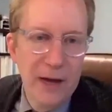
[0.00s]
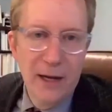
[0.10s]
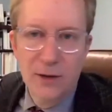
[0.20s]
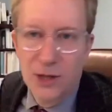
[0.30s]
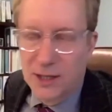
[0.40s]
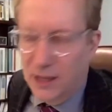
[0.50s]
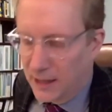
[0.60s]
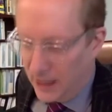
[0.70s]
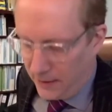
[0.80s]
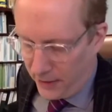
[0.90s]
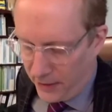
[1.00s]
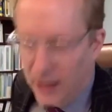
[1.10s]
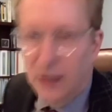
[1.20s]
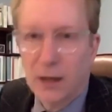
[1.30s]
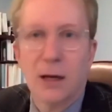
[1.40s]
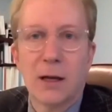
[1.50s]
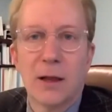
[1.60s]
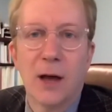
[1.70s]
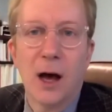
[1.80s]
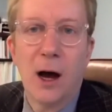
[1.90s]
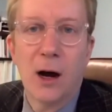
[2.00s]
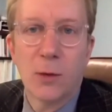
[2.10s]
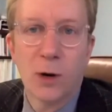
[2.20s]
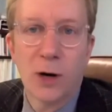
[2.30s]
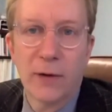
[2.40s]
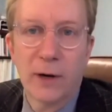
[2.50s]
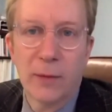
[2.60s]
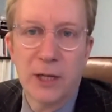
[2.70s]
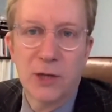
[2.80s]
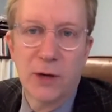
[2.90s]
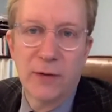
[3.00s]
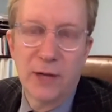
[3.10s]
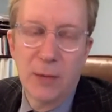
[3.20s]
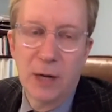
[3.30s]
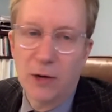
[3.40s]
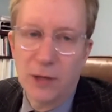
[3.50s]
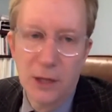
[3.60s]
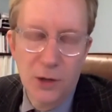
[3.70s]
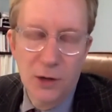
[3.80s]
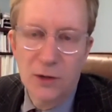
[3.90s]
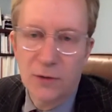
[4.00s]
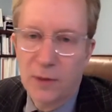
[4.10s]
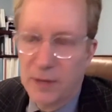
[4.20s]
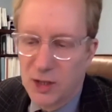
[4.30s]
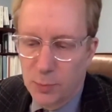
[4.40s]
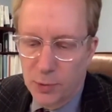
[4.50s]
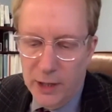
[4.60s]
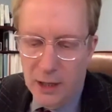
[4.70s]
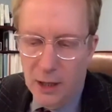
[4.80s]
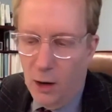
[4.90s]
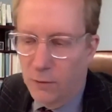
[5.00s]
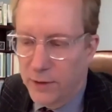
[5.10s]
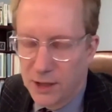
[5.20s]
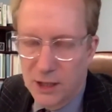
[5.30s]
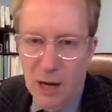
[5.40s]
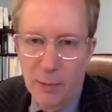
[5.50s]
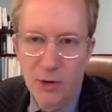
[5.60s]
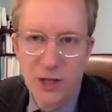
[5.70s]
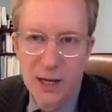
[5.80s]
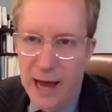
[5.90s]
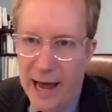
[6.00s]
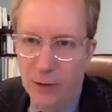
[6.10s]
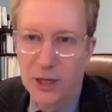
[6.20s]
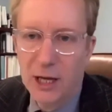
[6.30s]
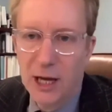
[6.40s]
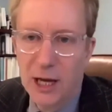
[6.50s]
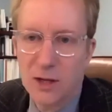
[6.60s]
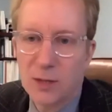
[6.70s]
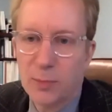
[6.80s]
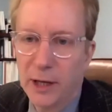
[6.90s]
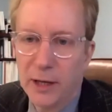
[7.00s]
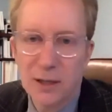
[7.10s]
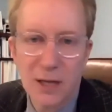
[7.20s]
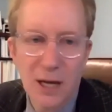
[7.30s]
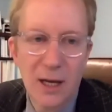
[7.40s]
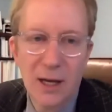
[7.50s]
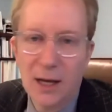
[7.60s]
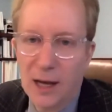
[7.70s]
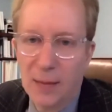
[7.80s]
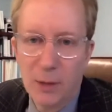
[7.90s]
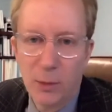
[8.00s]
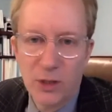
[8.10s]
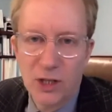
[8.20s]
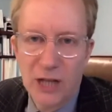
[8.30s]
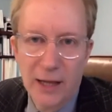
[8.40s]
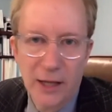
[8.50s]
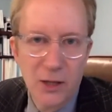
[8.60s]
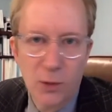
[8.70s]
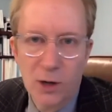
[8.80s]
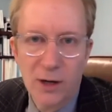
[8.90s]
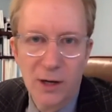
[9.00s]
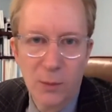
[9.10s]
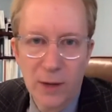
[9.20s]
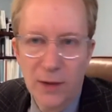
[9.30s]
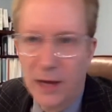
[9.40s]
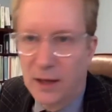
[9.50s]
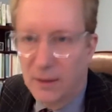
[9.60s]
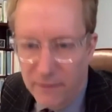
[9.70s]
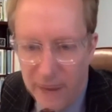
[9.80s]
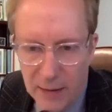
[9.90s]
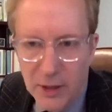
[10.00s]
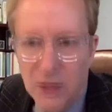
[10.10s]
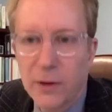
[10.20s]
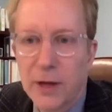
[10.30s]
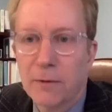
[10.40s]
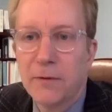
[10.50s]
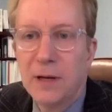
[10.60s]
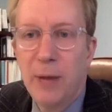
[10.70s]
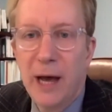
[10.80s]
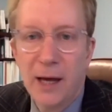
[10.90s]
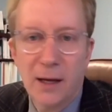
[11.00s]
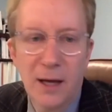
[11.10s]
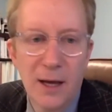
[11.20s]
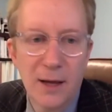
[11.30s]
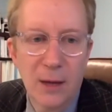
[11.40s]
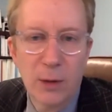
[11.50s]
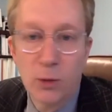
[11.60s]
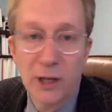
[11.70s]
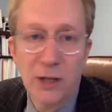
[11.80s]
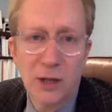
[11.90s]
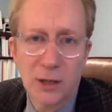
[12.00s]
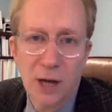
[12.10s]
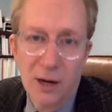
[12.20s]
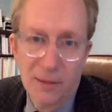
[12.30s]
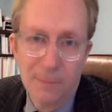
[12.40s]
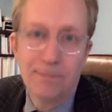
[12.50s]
I can just again thank the hard work of our administrative team and our teachers from the spring over the summer to now to get to this place. It was just endless work, and we thank the families for their feedback that we really took to heart,